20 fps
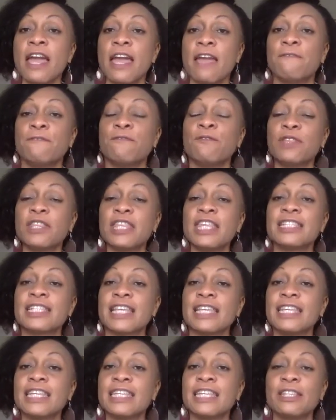a few things
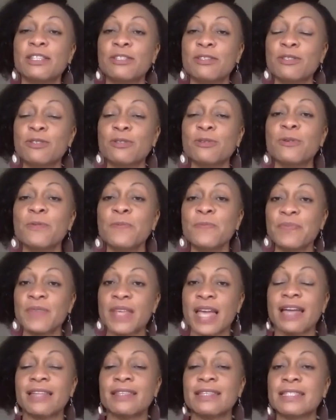that they need to do
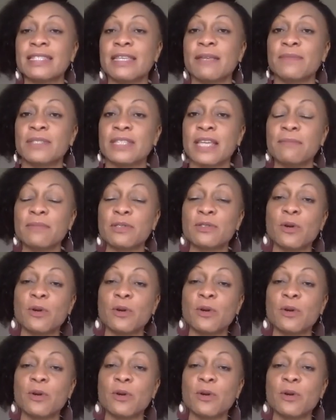at the same time.